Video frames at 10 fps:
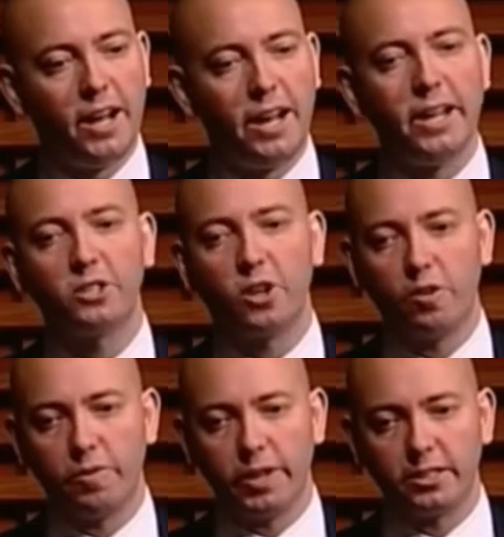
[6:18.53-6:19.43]
less
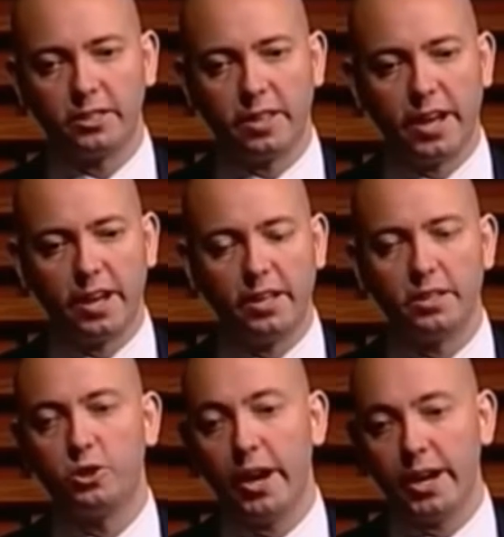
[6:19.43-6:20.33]
conflicts than in
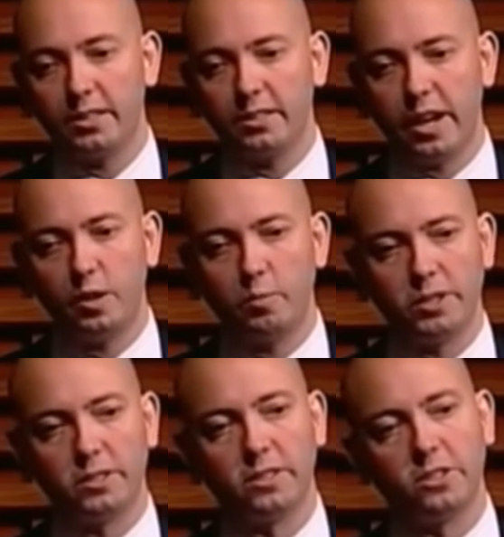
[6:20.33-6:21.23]
the trading side of the business.